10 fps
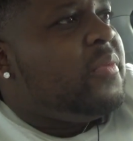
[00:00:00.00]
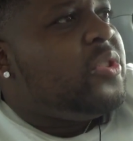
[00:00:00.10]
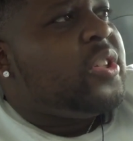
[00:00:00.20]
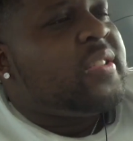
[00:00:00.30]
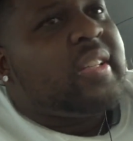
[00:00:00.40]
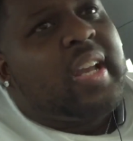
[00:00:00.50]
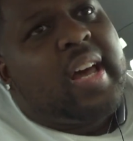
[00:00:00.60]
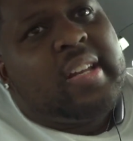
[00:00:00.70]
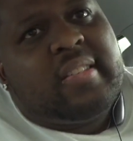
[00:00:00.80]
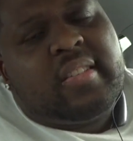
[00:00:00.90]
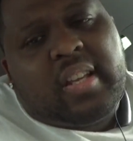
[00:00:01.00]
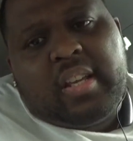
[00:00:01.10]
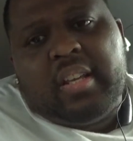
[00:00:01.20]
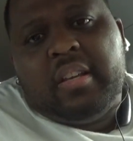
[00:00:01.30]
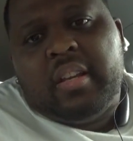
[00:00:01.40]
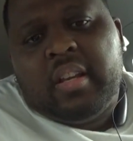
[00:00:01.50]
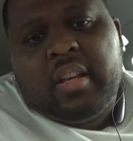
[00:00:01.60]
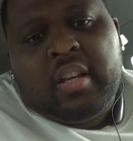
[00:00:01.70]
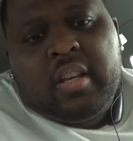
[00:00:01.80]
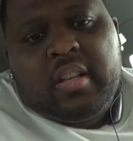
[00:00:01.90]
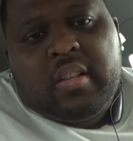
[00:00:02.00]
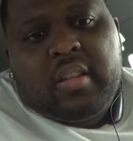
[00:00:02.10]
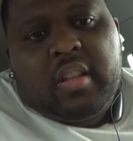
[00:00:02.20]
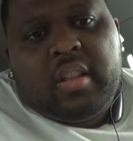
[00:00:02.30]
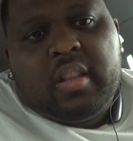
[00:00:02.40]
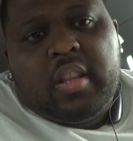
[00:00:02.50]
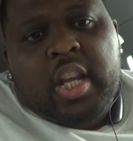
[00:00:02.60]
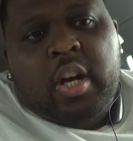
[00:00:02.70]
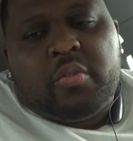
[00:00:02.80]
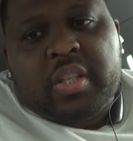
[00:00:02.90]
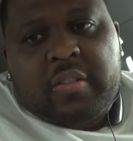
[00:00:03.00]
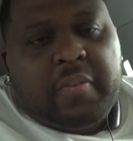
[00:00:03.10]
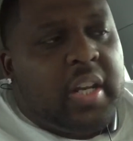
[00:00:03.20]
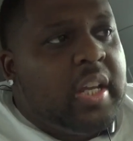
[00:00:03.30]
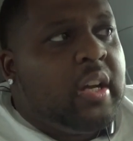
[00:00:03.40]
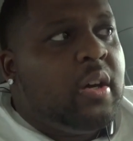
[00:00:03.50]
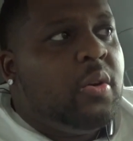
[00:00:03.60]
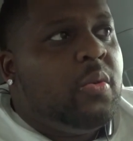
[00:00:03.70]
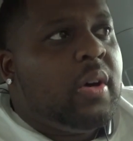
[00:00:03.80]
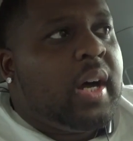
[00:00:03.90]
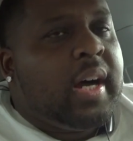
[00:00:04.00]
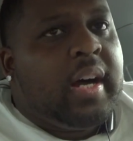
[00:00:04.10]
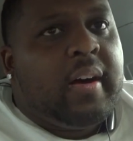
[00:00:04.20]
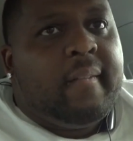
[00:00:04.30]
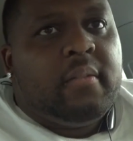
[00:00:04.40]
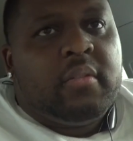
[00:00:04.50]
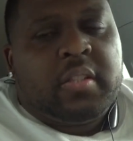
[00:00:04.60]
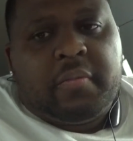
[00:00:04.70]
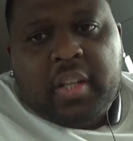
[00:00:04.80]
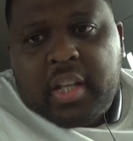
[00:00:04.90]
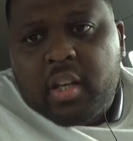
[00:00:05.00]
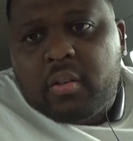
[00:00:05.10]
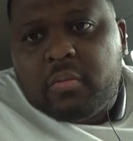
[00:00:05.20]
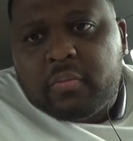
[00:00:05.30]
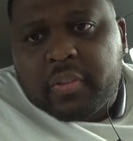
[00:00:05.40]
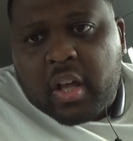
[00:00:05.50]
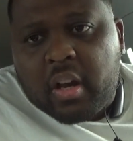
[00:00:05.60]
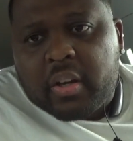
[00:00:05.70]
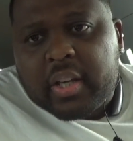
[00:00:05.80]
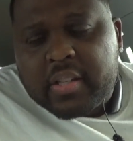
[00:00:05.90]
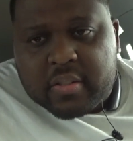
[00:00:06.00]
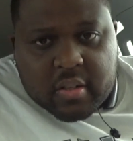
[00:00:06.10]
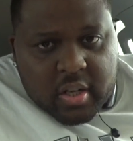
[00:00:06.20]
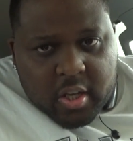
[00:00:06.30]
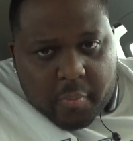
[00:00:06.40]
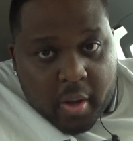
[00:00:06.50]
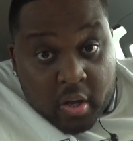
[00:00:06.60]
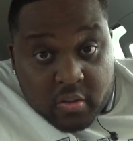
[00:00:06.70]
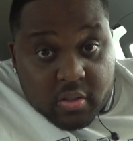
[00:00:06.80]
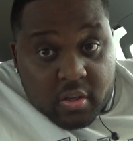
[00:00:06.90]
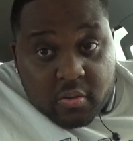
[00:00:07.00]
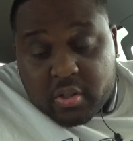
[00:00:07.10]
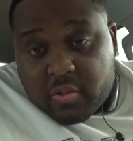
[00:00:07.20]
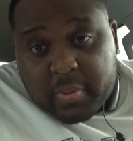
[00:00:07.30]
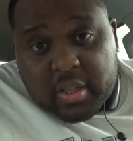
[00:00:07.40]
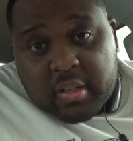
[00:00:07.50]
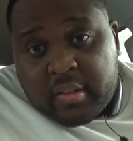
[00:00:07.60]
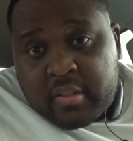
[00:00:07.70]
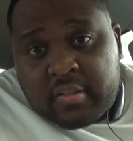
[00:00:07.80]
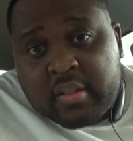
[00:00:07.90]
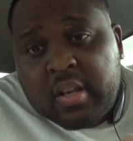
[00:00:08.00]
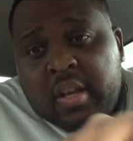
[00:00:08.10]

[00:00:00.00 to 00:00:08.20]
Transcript: just to kind of see. You know, this video vlogging is going to help also, just because,